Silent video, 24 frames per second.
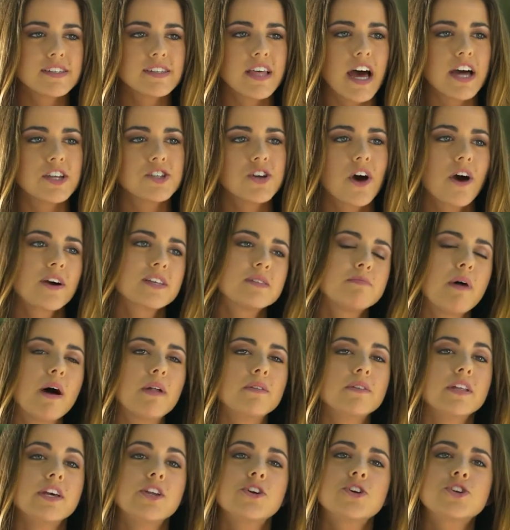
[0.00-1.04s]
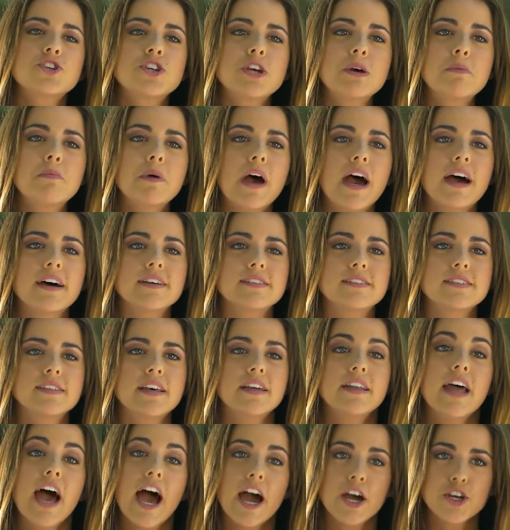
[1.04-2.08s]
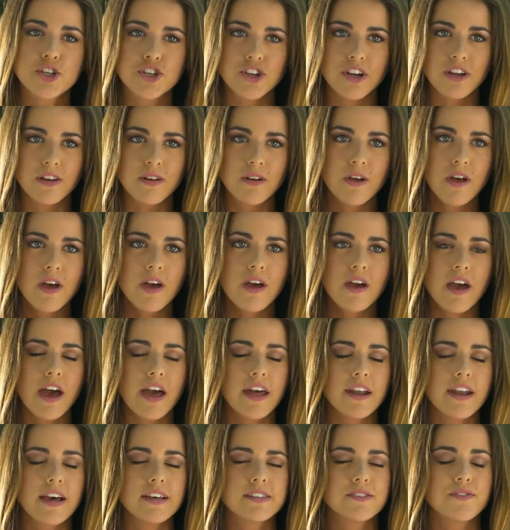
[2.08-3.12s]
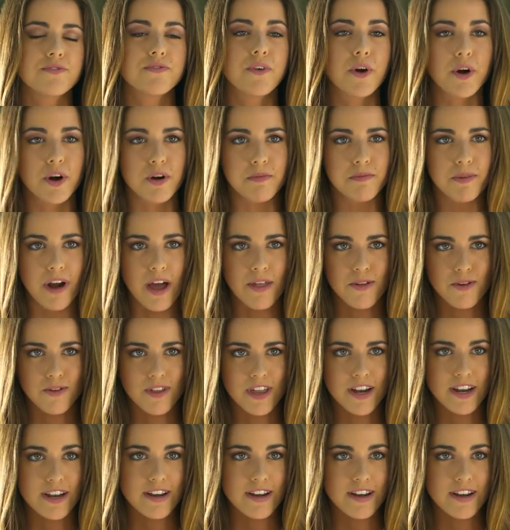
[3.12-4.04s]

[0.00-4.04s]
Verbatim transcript: that talks about leadership as an action and as a verb rather than a